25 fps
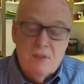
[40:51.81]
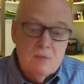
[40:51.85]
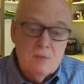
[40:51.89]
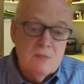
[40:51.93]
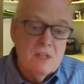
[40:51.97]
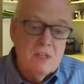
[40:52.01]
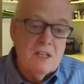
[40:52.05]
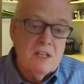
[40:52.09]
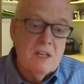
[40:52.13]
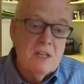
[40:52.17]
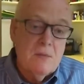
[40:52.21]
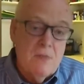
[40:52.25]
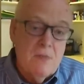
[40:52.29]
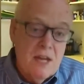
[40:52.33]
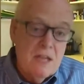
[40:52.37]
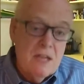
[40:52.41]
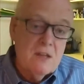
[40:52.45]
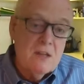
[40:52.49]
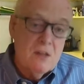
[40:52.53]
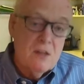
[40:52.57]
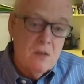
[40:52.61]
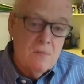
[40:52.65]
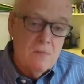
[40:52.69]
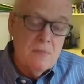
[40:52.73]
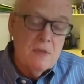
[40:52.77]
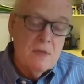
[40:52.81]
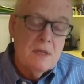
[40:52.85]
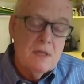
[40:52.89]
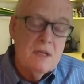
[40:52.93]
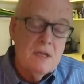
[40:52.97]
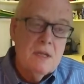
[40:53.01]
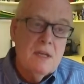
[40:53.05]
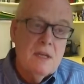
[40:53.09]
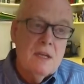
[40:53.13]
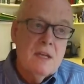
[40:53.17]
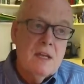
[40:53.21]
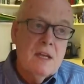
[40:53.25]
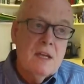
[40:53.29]
that can make them,
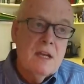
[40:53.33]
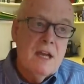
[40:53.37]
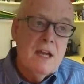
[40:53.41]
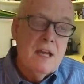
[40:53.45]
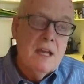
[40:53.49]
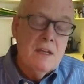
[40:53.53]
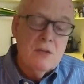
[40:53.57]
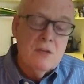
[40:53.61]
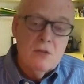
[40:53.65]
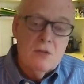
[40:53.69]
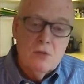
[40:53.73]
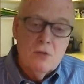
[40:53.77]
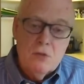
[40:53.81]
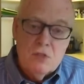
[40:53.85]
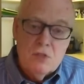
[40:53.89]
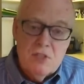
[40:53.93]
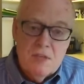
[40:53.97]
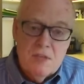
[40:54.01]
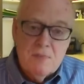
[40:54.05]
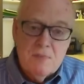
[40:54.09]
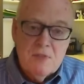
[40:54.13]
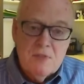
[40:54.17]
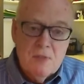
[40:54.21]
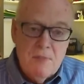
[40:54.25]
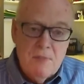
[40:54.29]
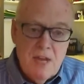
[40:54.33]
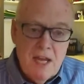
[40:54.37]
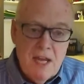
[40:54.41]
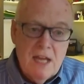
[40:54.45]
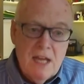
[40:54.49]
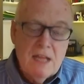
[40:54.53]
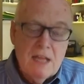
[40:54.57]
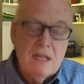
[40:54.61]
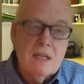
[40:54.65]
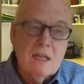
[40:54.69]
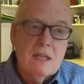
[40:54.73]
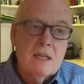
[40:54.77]
and they're cheap to make.